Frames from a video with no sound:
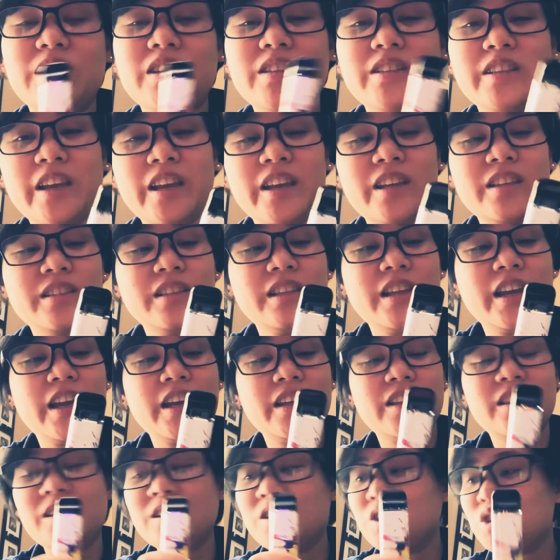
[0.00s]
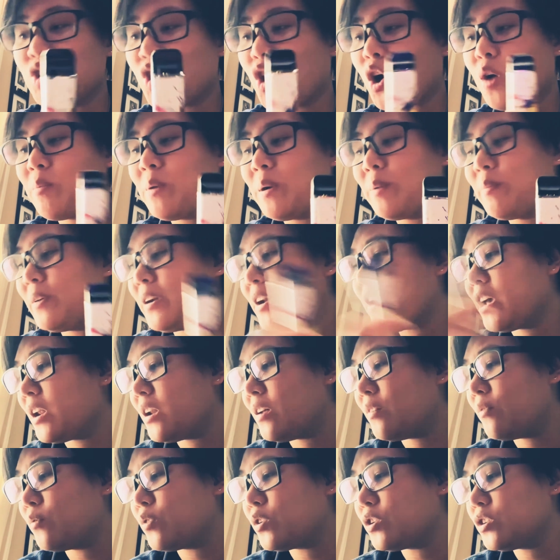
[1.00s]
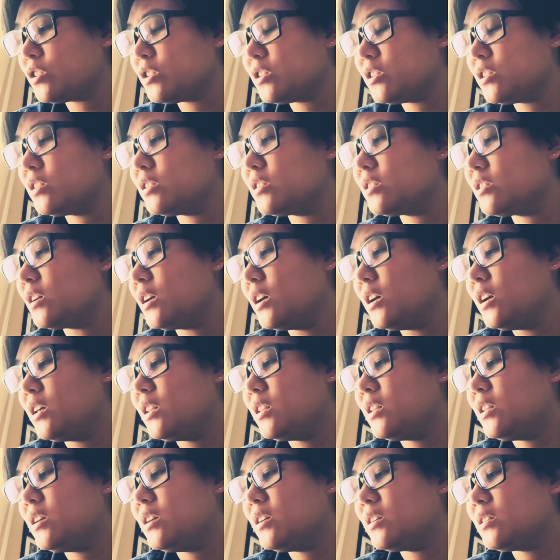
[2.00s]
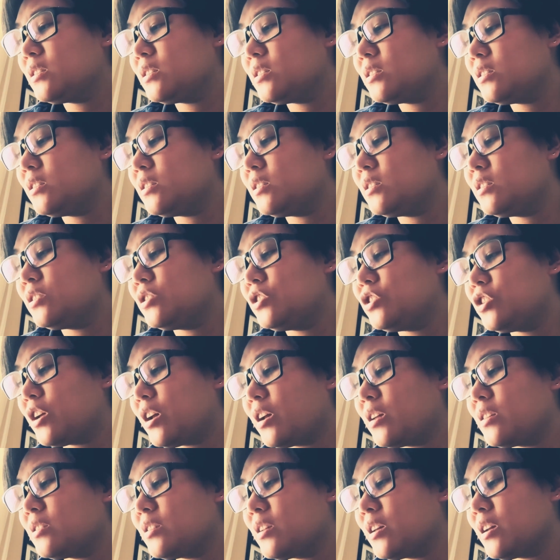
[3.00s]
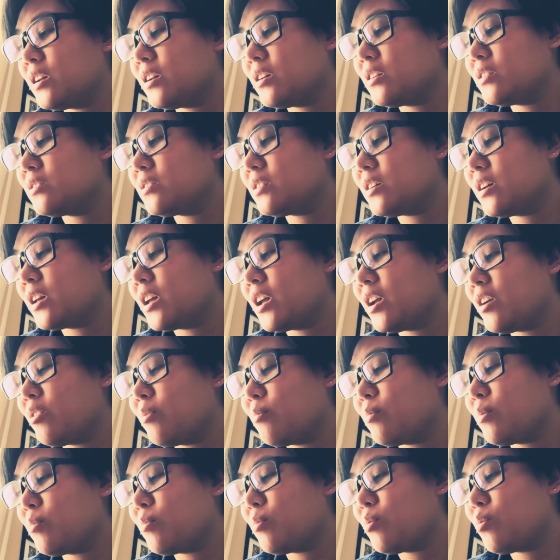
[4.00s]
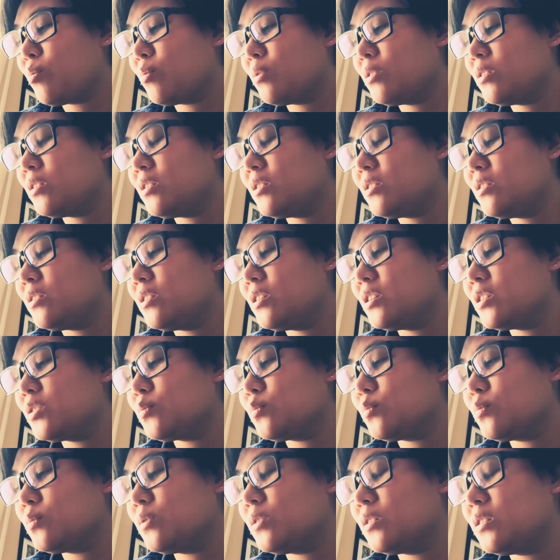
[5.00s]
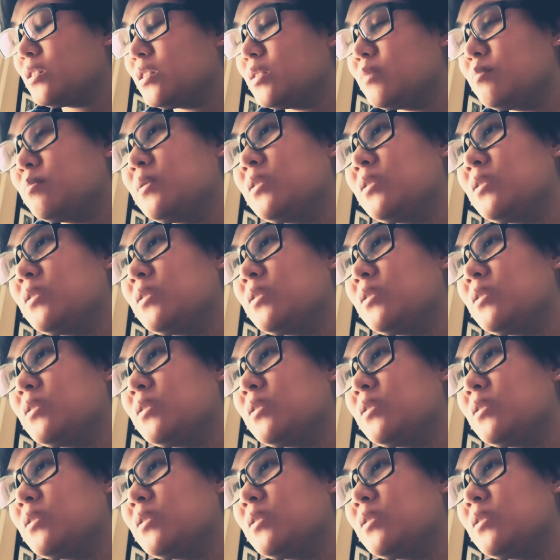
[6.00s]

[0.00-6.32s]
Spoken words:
taste like the strawberry banana versus this is jazz hands. I can't remember what this was.